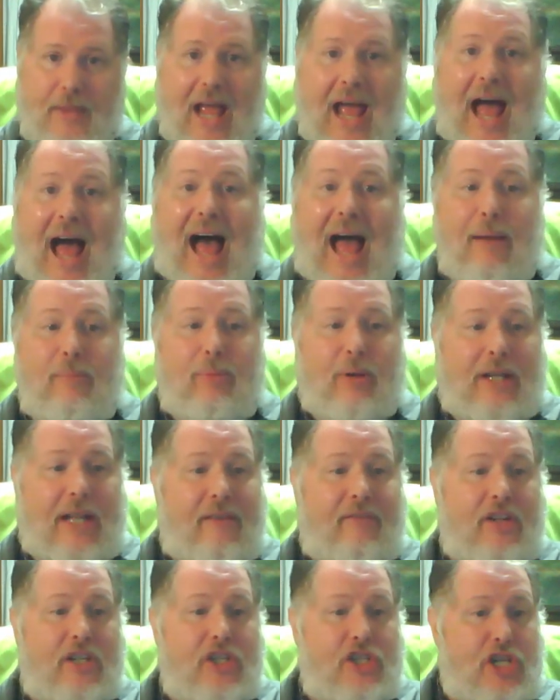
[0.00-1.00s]
I
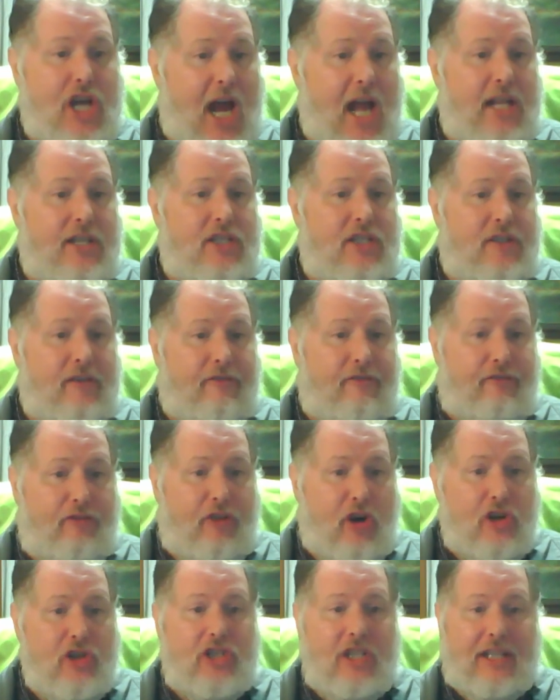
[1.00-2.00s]
believe in John's
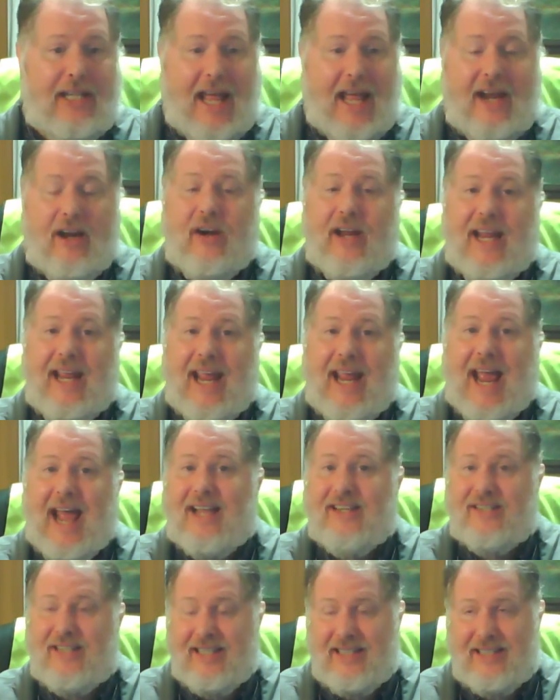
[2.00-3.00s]
first letter, he
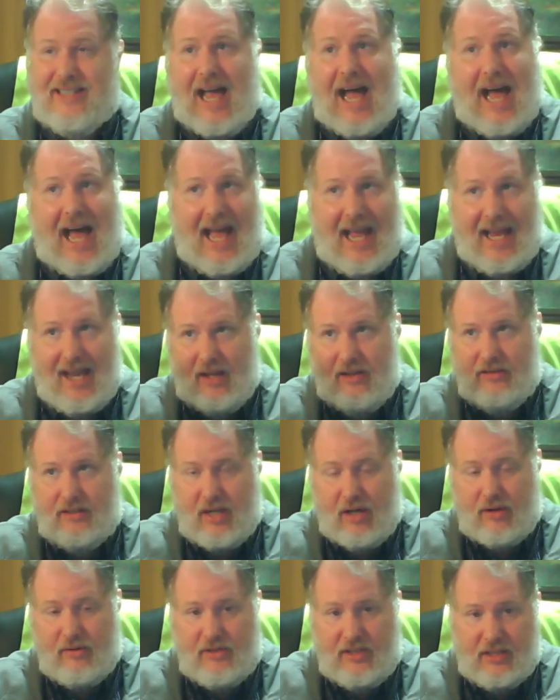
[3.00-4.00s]
has his eye on
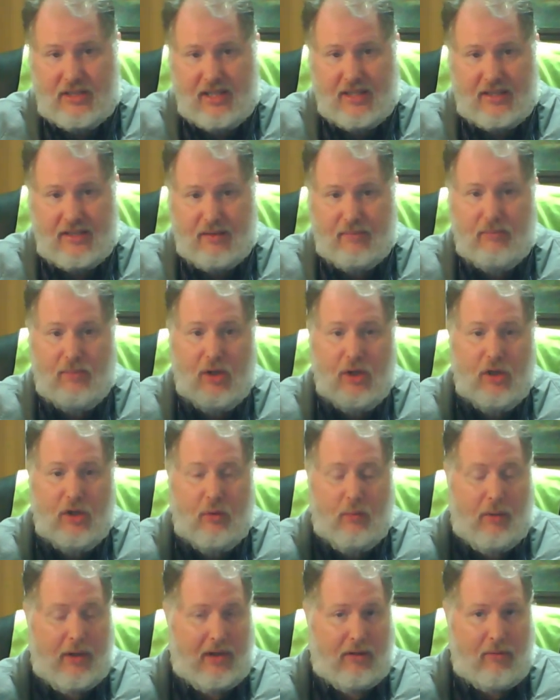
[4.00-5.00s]
Docetism
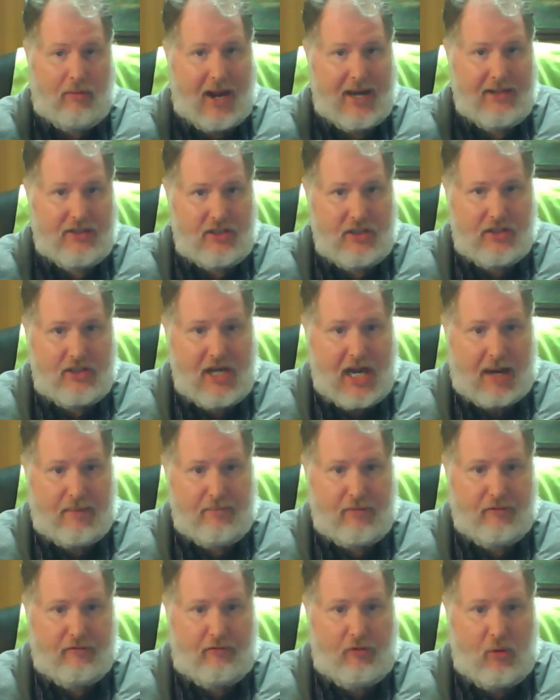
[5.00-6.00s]
when he writes in
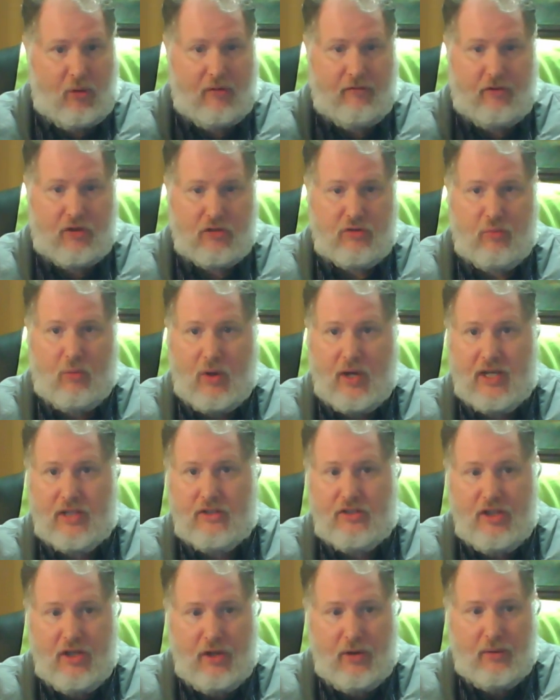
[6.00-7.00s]
chapter 4, verse 1
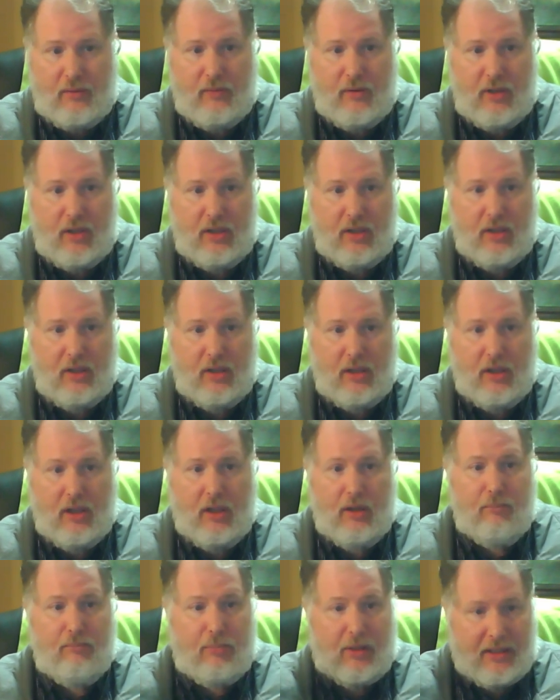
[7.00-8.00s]
and 2.
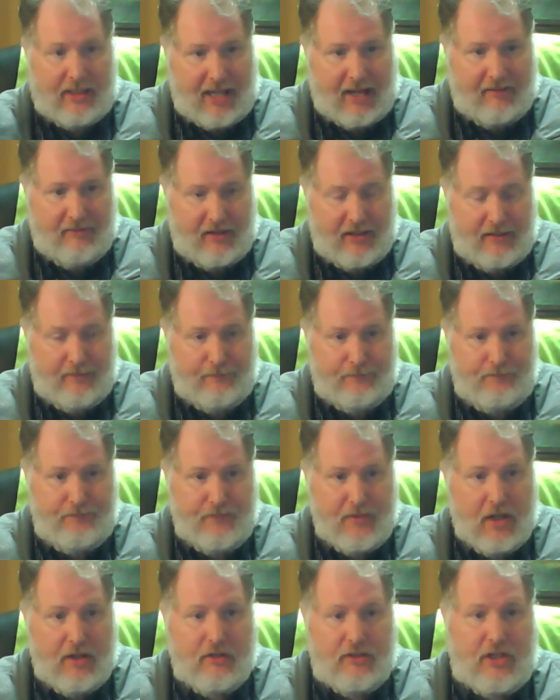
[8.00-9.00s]
"Beloved,
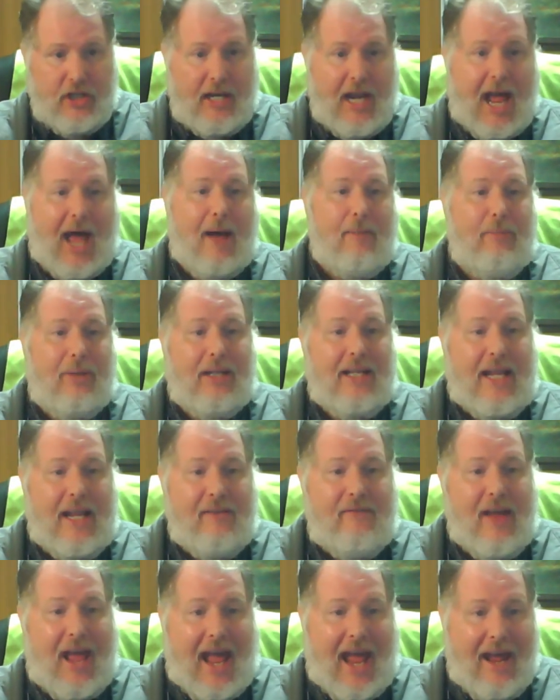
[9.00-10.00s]
do not
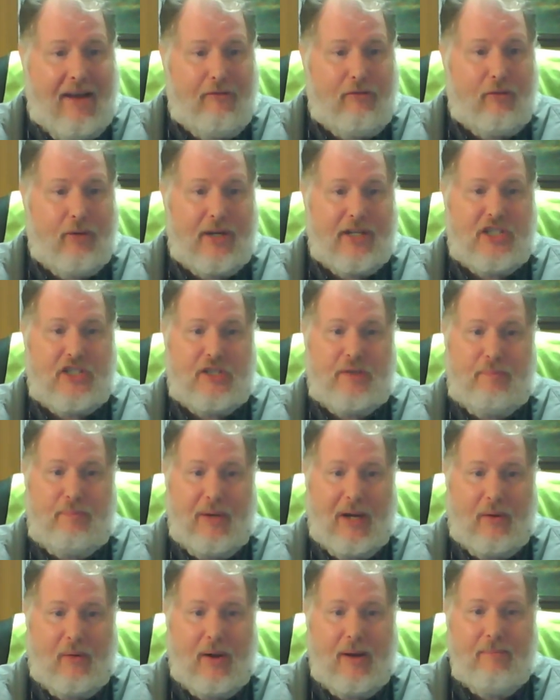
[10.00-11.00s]
believe every
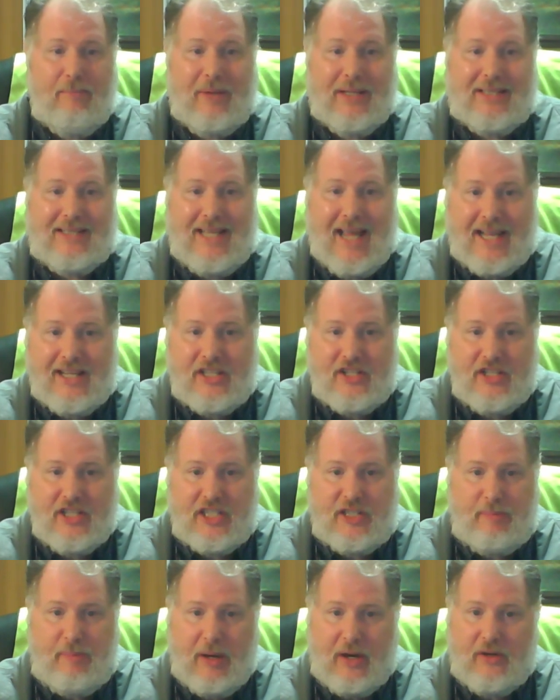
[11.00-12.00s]
spirit, but test the
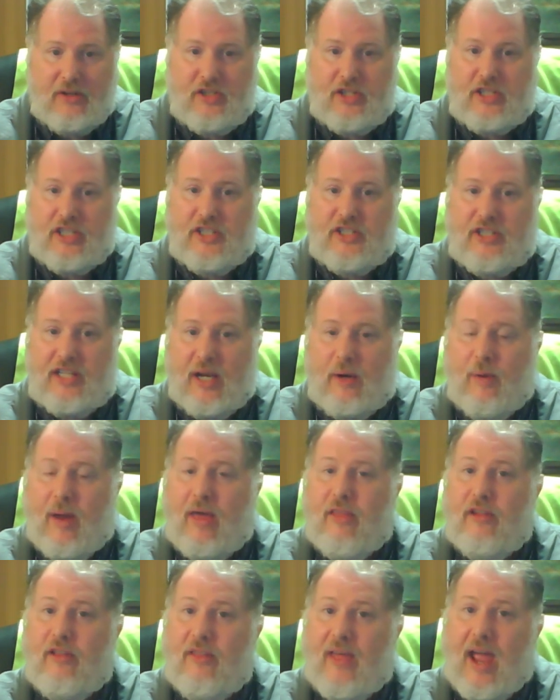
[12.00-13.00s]
spirits to see
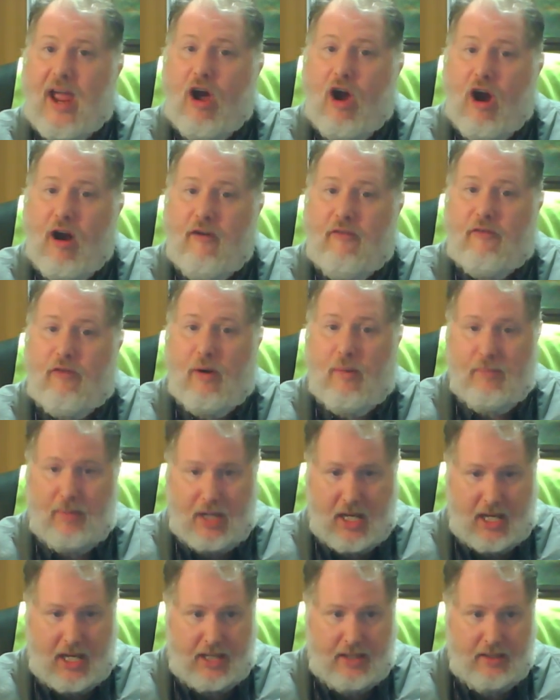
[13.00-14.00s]
whether they are from
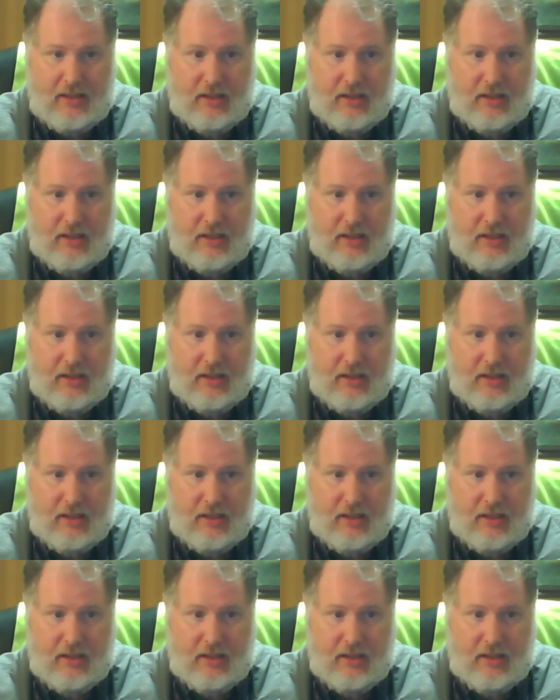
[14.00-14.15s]
God.